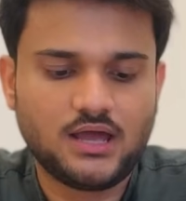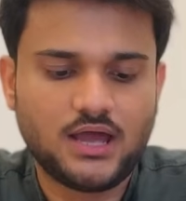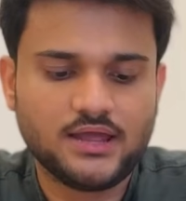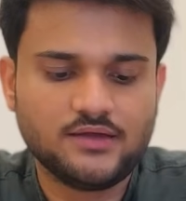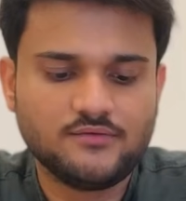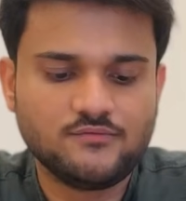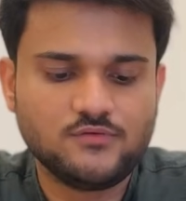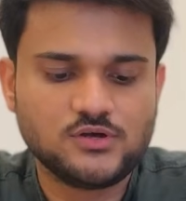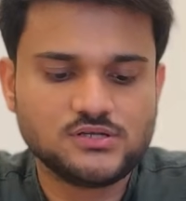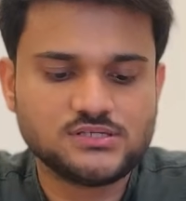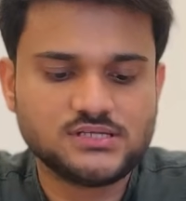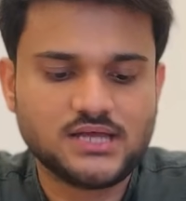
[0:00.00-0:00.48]
i
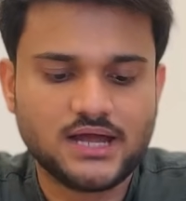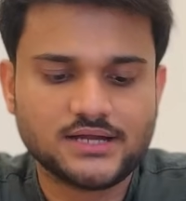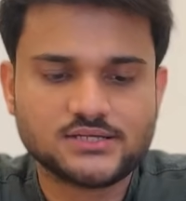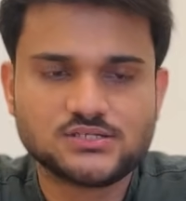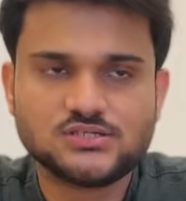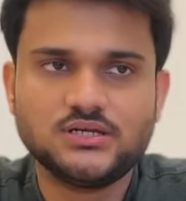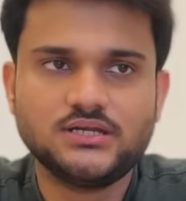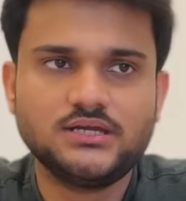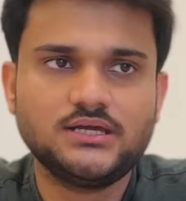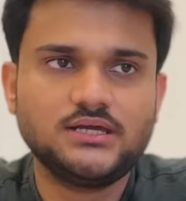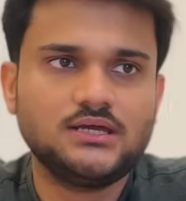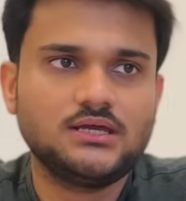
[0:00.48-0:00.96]
was
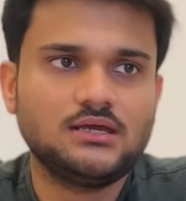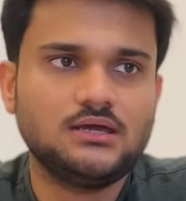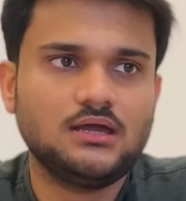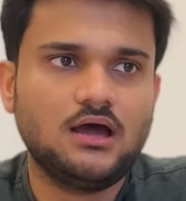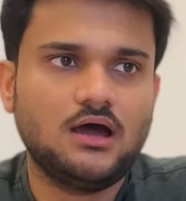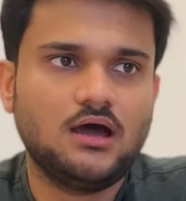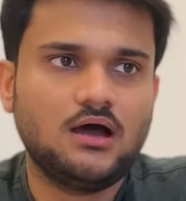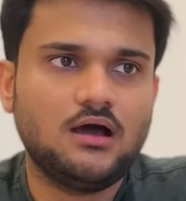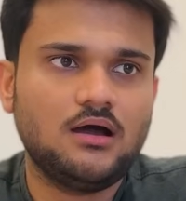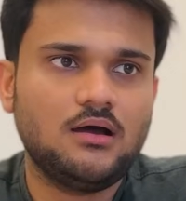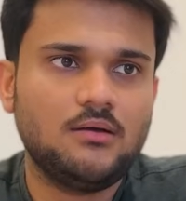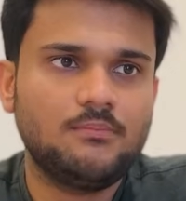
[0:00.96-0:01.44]
actually
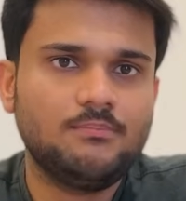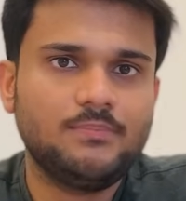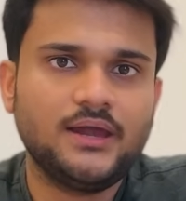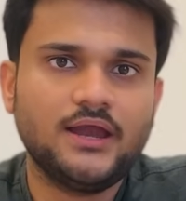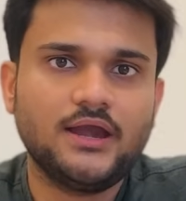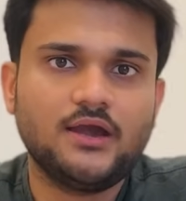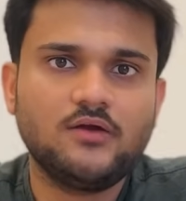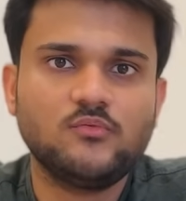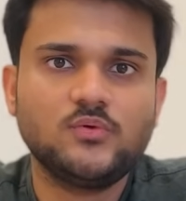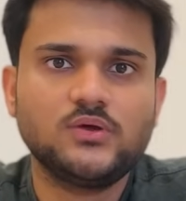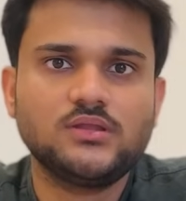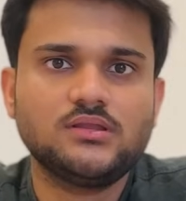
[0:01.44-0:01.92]
uh,
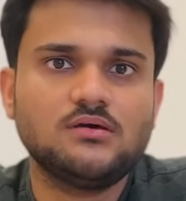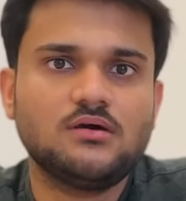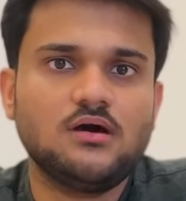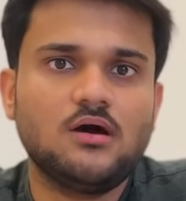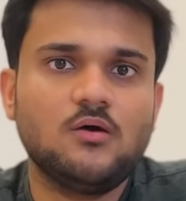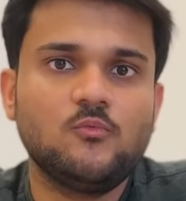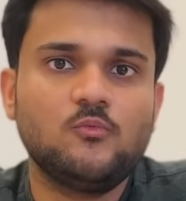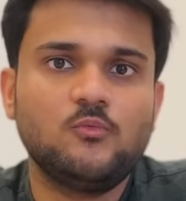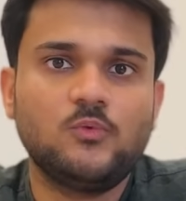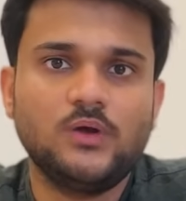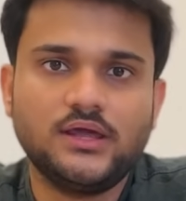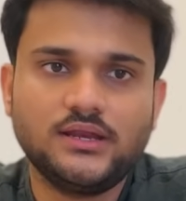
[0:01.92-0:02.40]
paired with a
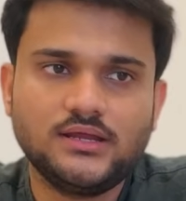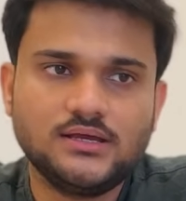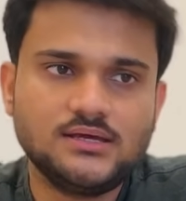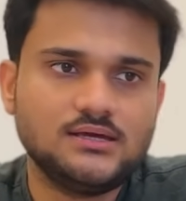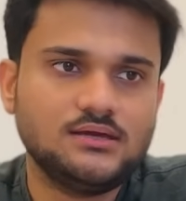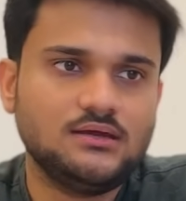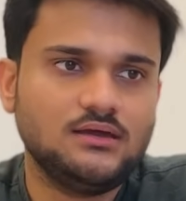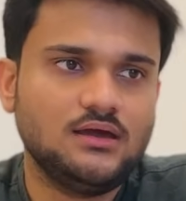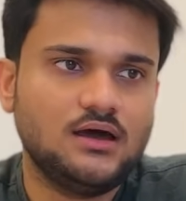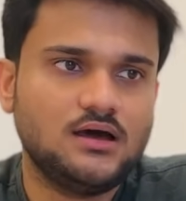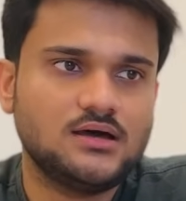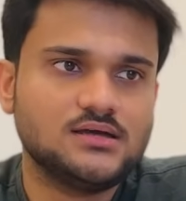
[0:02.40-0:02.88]
very
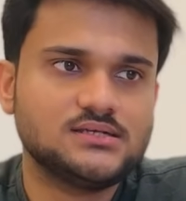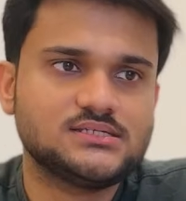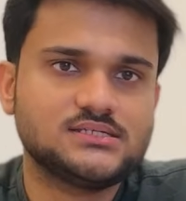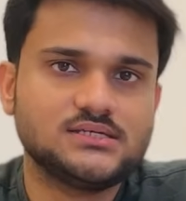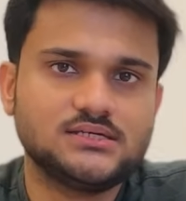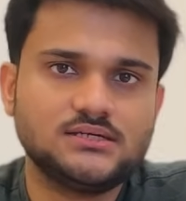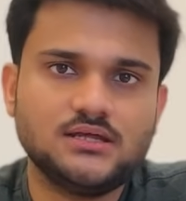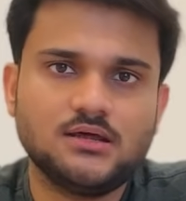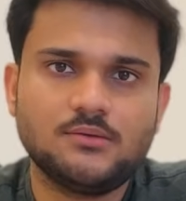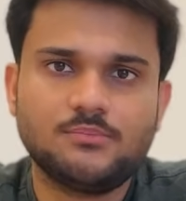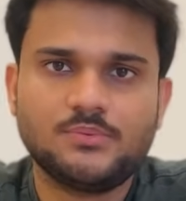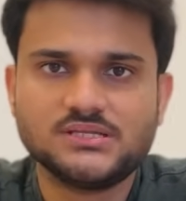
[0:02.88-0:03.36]
uh,
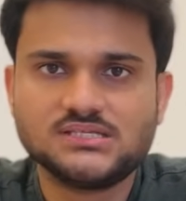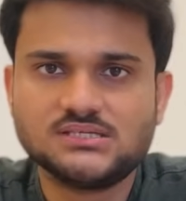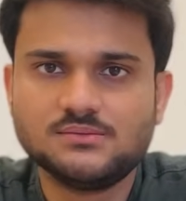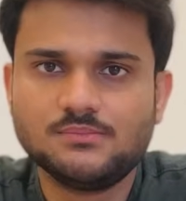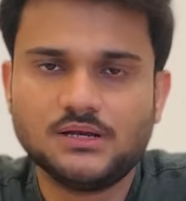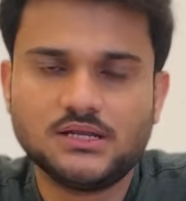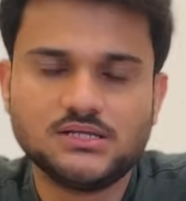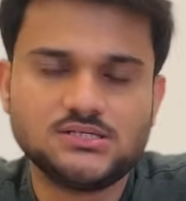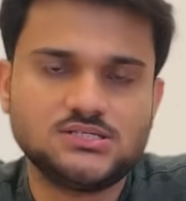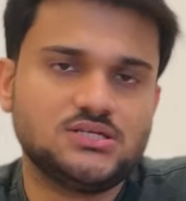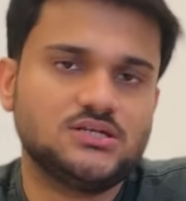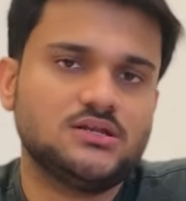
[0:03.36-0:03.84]
senior
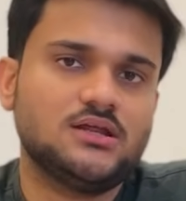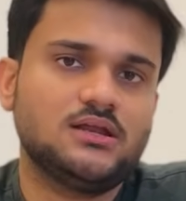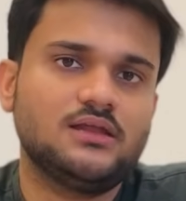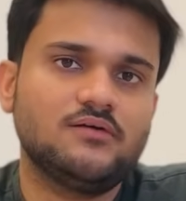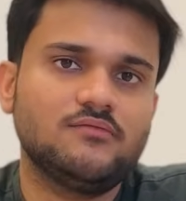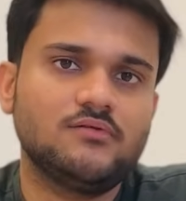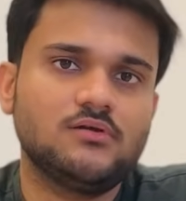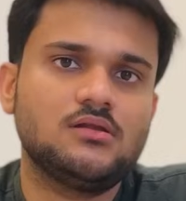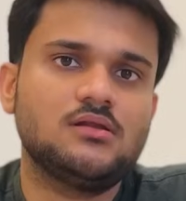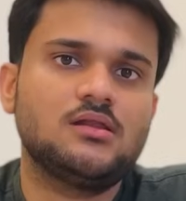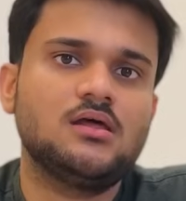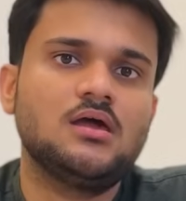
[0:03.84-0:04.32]
principal engineer
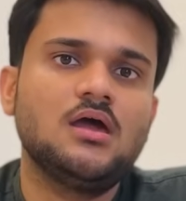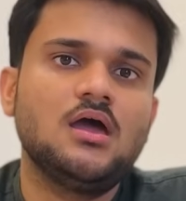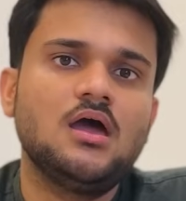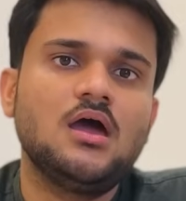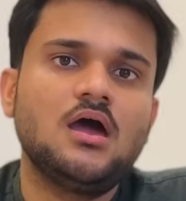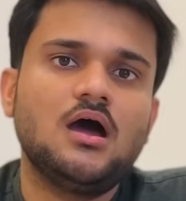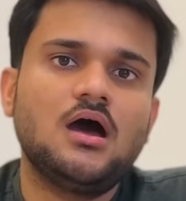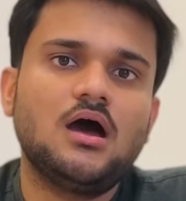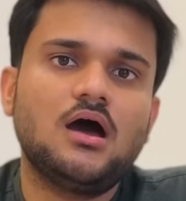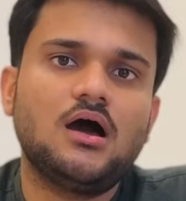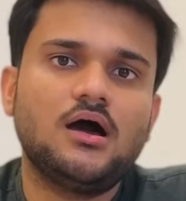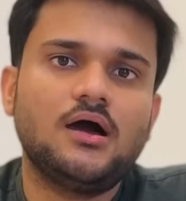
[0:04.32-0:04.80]
level
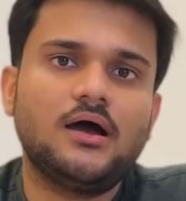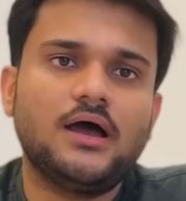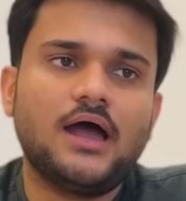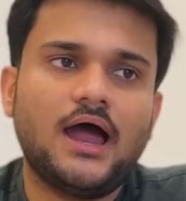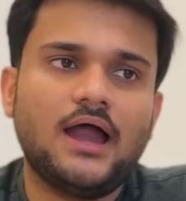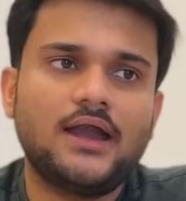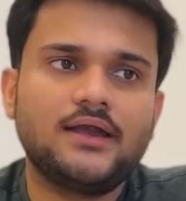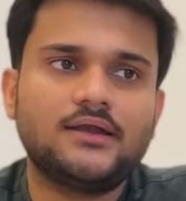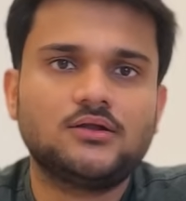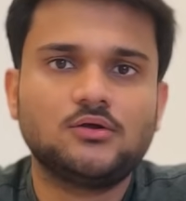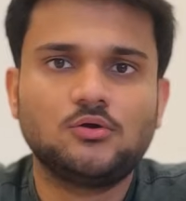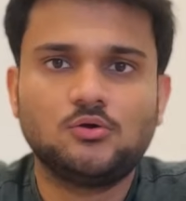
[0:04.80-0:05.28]

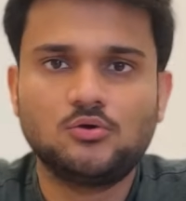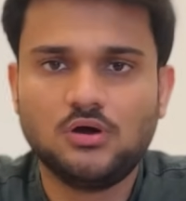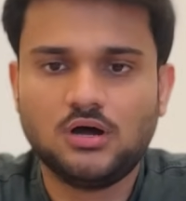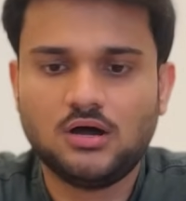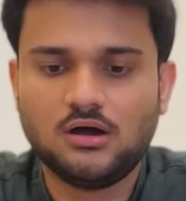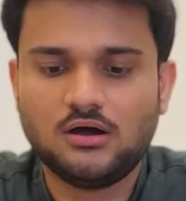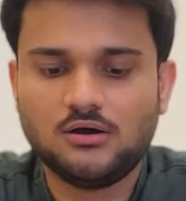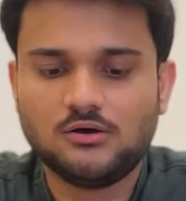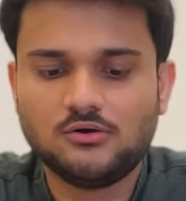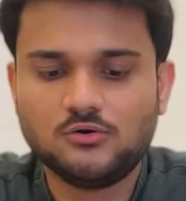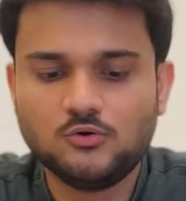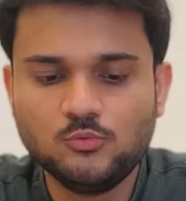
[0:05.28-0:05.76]
uh, at
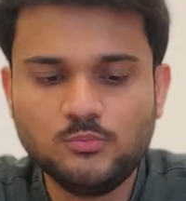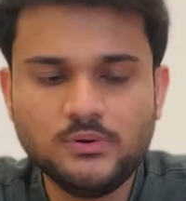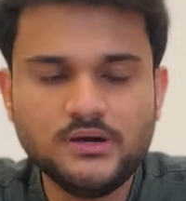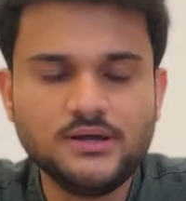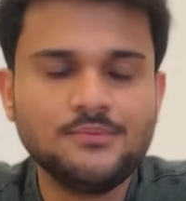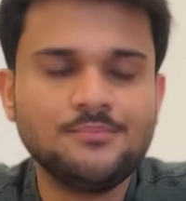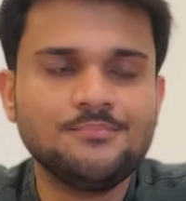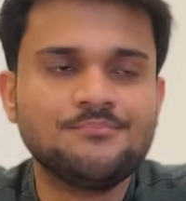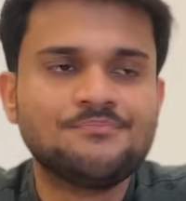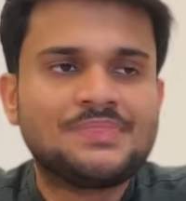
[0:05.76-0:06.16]
uh, uber